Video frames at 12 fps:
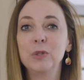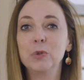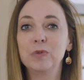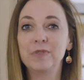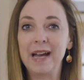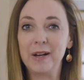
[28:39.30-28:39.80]

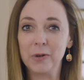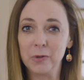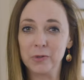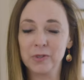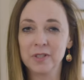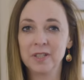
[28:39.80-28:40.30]
you
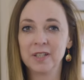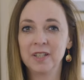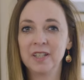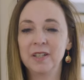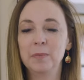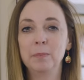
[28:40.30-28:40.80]
found
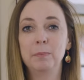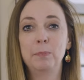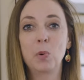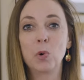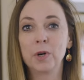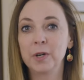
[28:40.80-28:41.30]

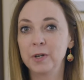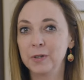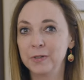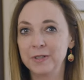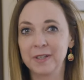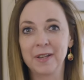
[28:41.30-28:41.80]

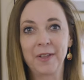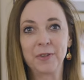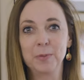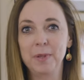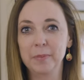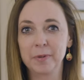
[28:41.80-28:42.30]
boards and
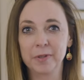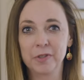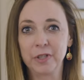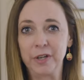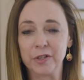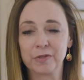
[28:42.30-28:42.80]
other people in
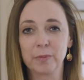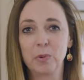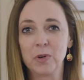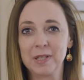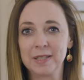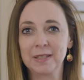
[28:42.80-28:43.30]
charge of
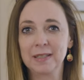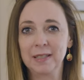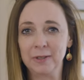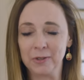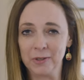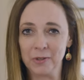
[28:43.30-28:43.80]
appointing
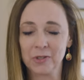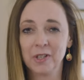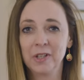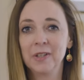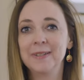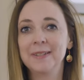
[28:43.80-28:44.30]
leaders
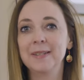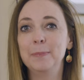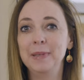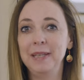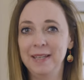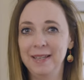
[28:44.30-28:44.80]
to
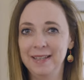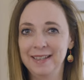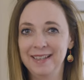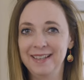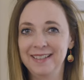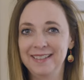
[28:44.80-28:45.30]

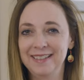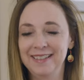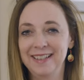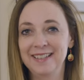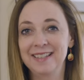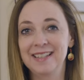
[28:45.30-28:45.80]
be in,
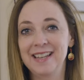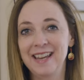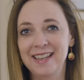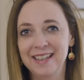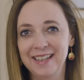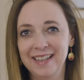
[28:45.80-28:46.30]
in
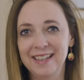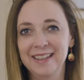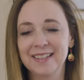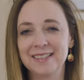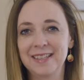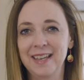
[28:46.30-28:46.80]
taking in
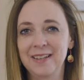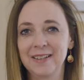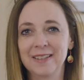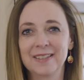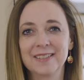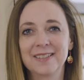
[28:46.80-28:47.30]
this
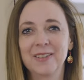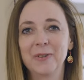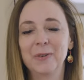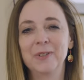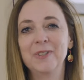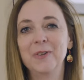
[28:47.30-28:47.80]
data?
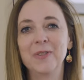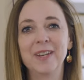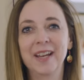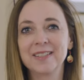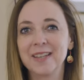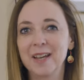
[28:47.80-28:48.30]
So, you know, the
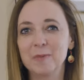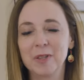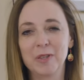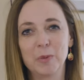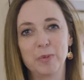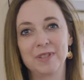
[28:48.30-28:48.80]
next time
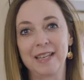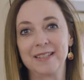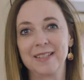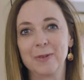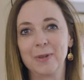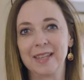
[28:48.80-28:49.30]
that they're
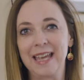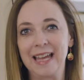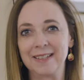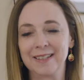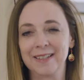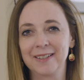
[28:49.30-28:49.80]
presented with a
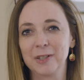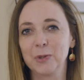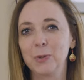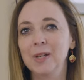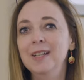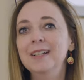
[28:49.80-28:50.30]
candidate
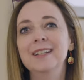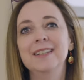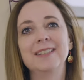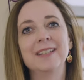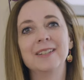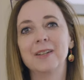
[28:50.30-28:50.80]
who
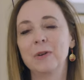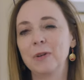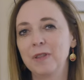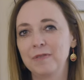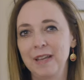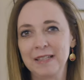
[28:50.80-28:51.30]
didn't go
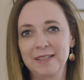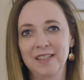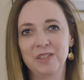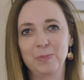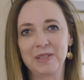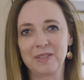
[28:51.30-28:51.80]
to the
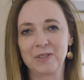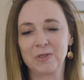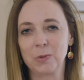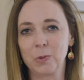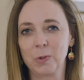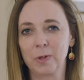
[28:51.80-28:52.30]
fanciest business
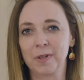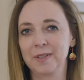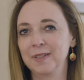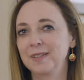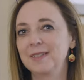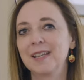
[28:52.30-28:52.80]
school
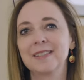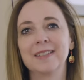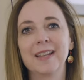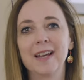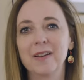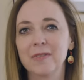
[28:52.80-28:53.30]
and
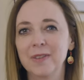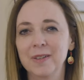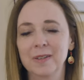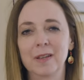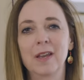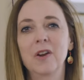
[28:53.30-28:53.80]
doesn't have
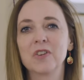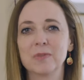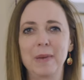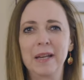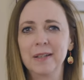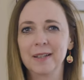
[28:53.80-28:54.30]
the
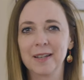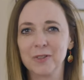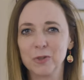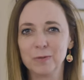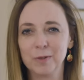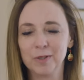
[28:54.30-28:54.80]
charismatic,
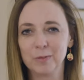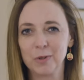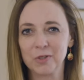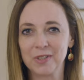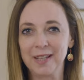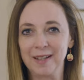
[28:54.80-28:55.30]
extroverted
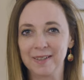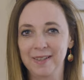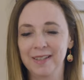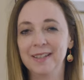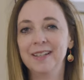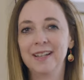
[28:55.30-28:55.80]

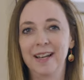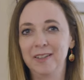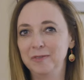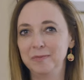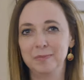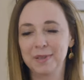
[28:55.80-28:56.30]
personality,
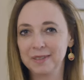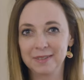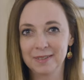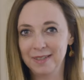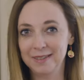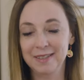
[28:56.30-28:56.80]
um, but
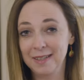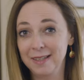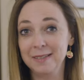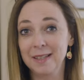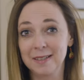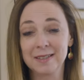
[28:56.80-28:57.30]

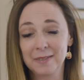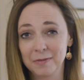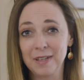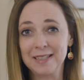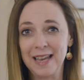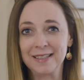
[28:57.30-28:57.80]
is a
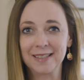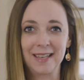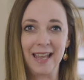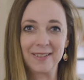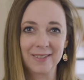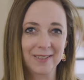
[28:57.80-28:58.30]
fantastic
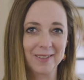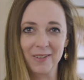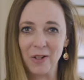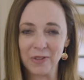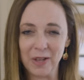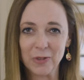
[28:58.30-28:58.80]
candidate in
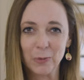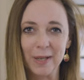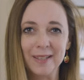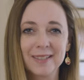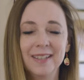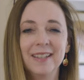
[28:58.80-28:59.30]
all the other
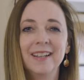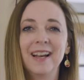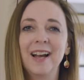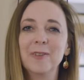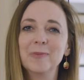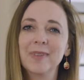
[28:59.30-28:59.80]
ways.
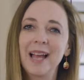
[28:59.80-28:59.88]
Um,